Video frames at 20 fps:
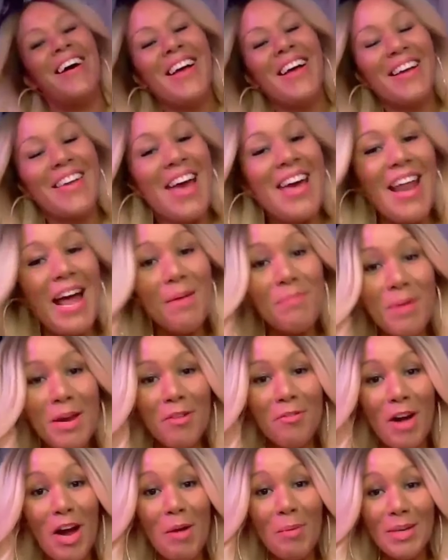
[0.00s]
Can I be
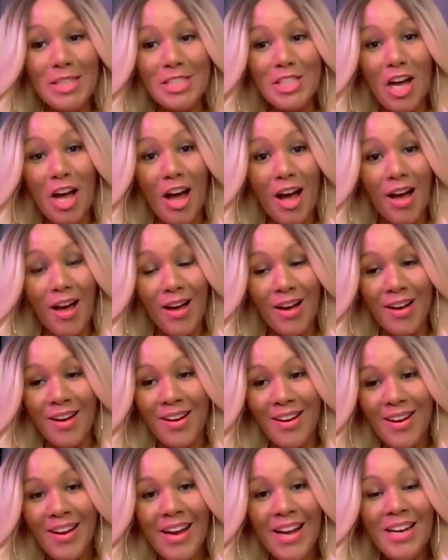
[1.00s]
real with y'all?
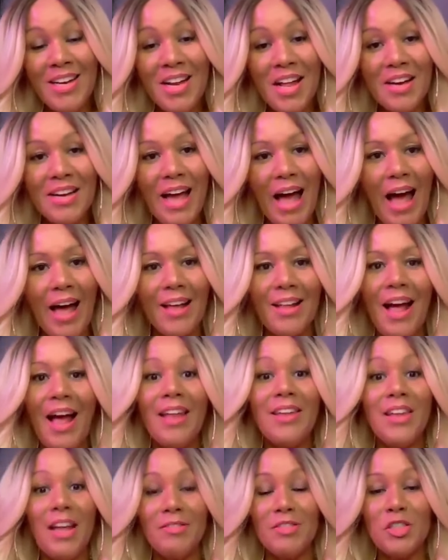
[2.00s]
Look,
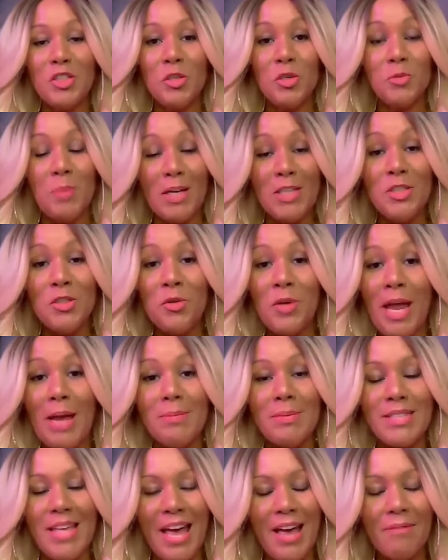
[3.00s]
I love shoes. My shoe
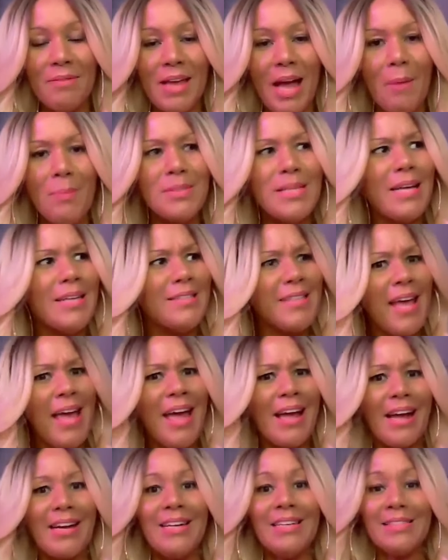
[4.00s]
game is heavy. I was like,
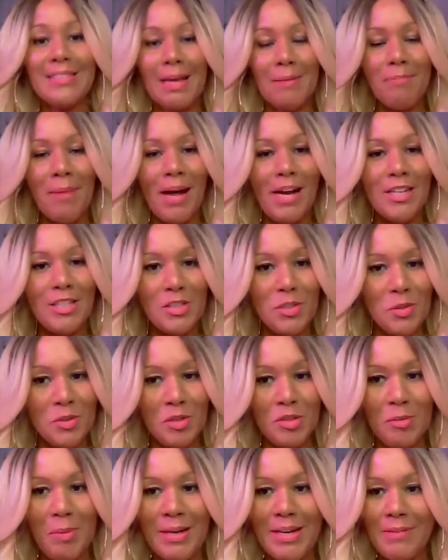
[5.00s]
dag, I need to stop buying shoes.
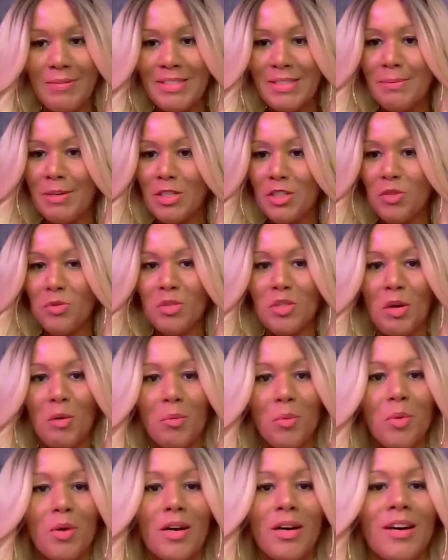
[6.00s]
Don't nobody never see my shoes no
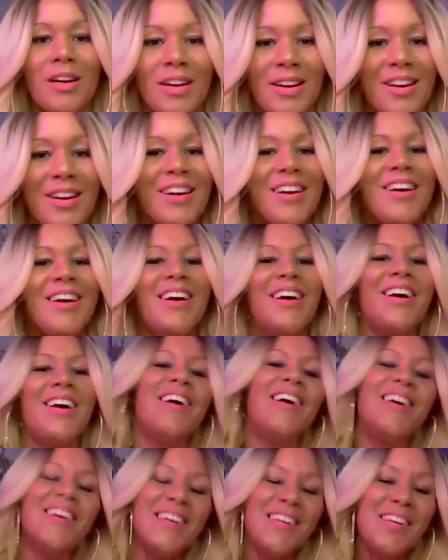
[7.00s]
more.
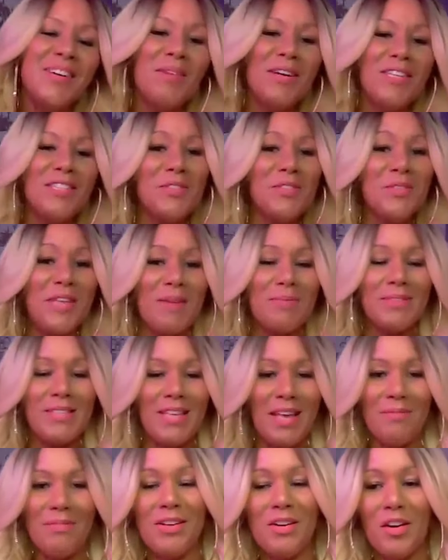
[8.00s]
My shoe game is
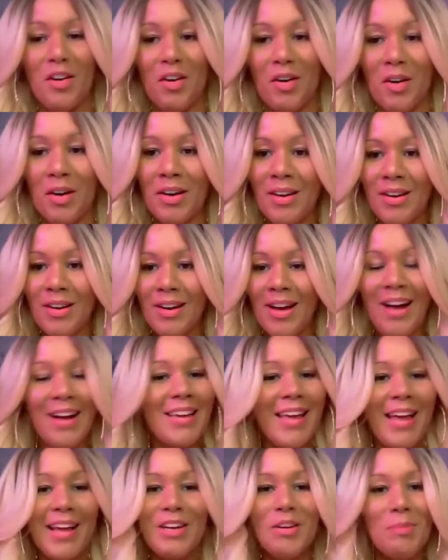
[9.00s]
heavy, y'all.
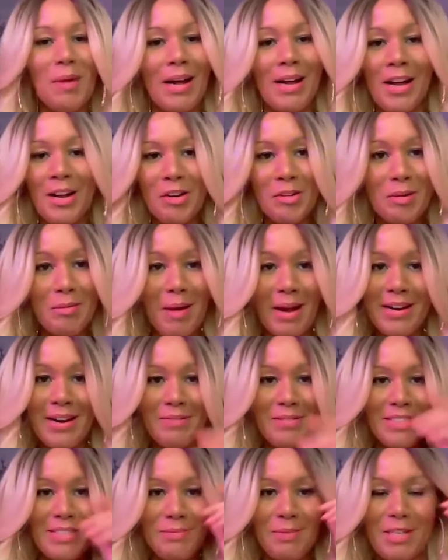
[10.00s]
Okay, nobody
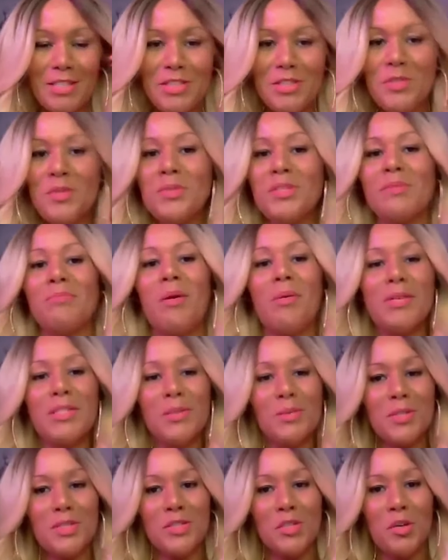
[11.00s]
never see my shoes. I'm always
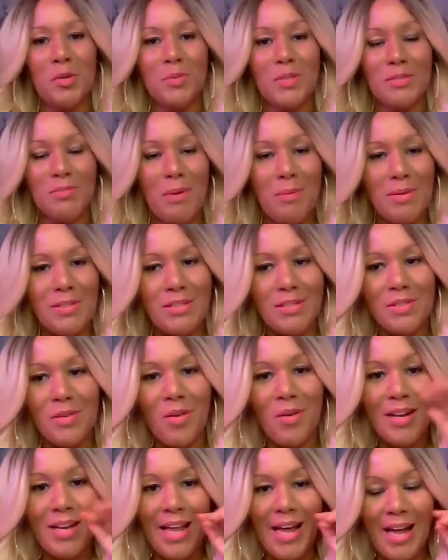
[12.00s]
doing Zooms because my business is
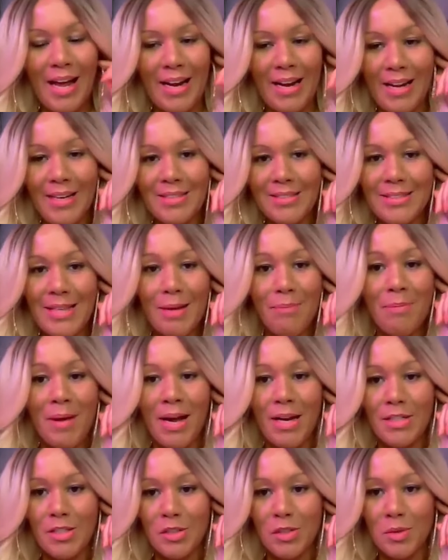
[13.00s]
online. I just stopped
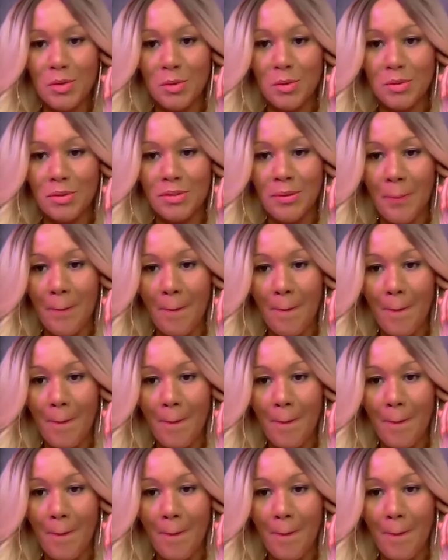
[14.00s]
buying shoes.